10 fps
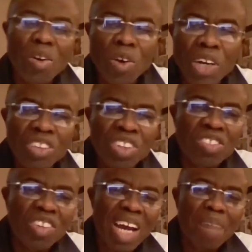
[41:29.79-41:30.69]
orange
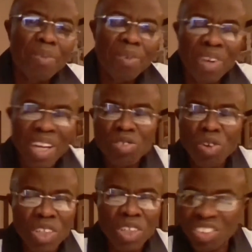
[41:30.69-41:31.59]
is ripe, let's
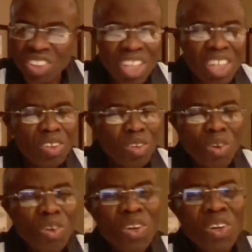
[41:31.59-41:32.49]
go eat.
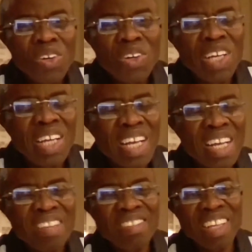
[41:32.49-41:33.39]
No, it,
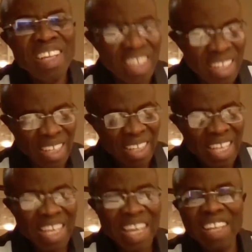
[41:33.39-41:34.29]
it is it,
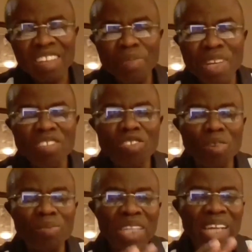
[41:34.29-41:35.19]
here it means
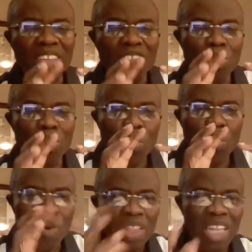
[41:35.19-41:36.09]
something that is
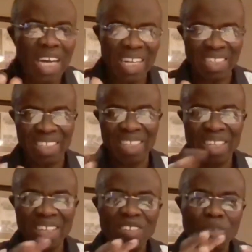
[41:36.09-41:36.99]
withered,
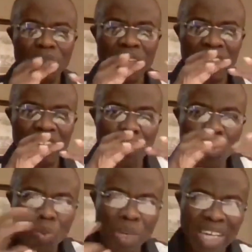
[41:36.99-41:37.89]
something that is
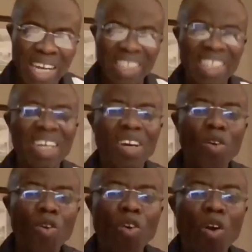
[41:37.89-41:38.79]
withered,
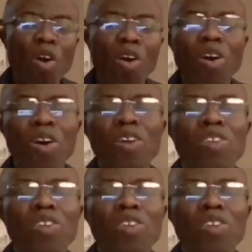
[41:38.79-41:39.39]
or, or